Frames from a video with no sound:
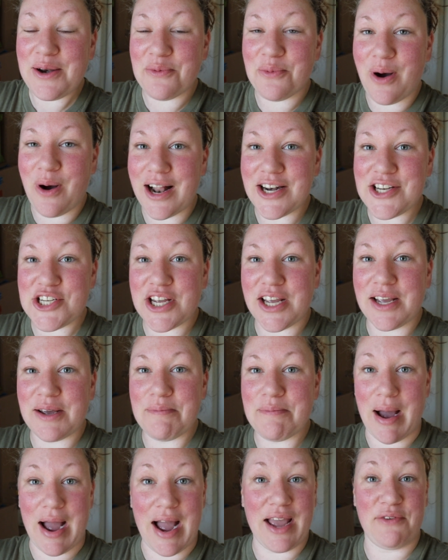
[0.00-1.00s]
watching
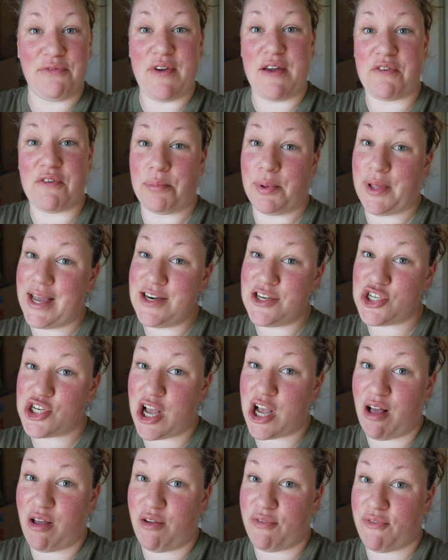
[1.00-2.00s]
my favorite plant
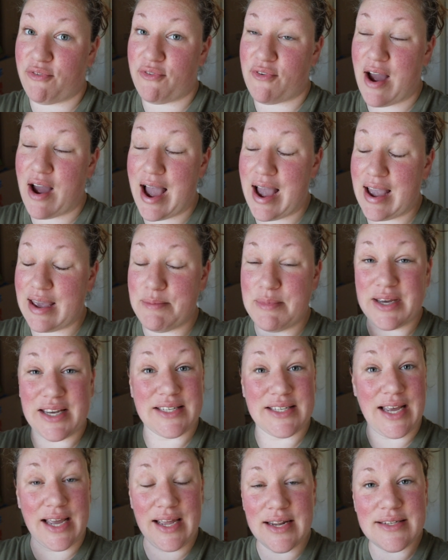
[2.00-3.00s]
shelf. I'm
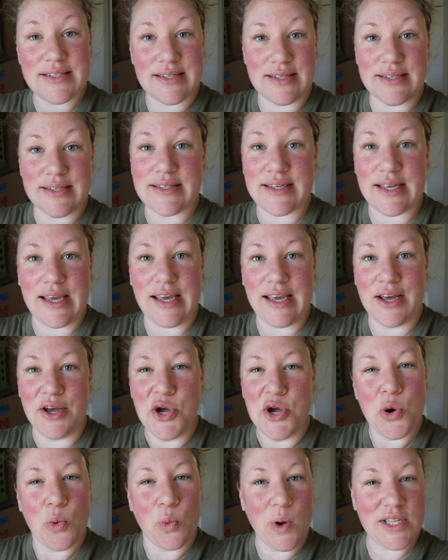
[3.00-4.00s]
excited to see
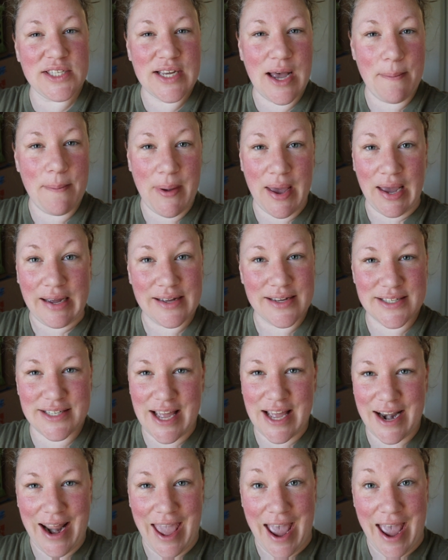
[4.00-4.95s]
what's on Becca's and